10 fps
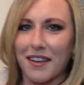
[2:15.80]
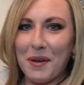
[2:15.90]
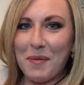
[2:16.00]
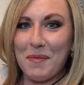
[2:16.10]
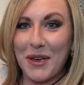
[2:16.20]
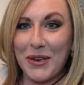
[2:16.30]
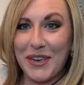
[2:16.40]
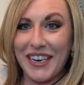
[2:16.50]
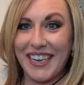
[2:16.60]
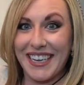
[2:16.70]
Oh my
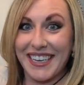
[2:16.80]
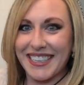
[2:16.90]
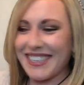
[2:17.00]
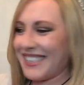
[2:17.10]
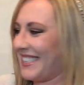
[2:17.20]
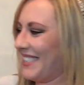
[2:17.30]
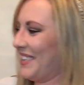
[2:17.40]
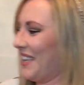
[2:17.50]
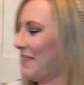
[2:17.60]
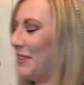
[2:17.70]
goodness.
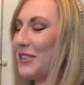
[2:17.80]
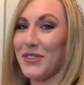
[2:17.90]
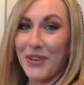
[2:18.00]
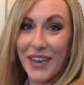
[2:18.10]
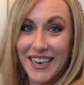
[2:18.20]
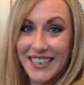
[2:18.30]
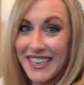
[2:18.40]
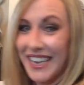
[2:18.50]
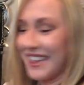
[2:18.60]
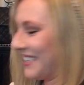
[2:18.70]
So let me just go ahead and
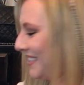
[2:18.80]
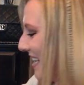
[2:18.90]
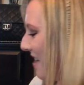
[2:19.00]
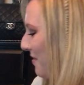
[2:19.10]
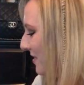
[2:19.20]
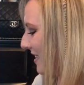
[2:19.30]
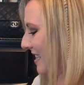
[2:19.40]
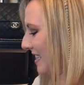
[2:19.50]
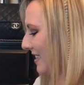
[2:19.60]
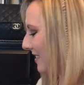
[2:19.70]
take this out,
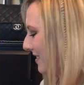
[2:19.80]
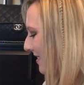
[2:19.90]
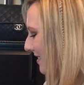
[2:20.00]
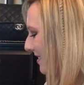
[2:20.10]
guys.